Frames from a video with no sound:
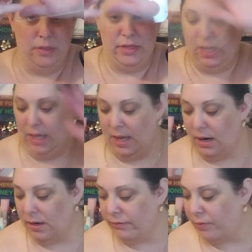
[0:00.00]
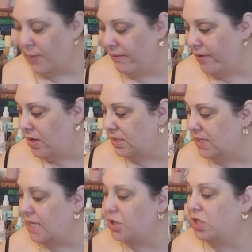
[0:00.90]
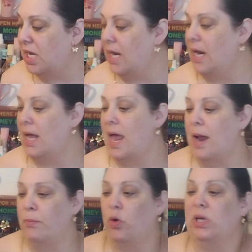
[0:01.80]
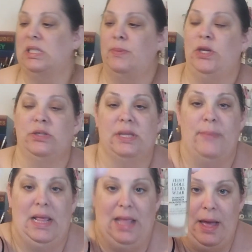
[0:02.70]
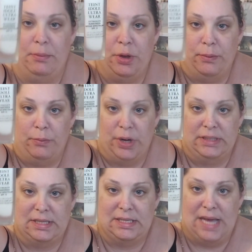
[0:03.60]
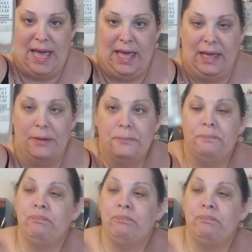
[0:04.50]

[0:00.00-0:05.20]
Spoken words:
thing here for my foundation, and I'm going to be using my Lancome one today.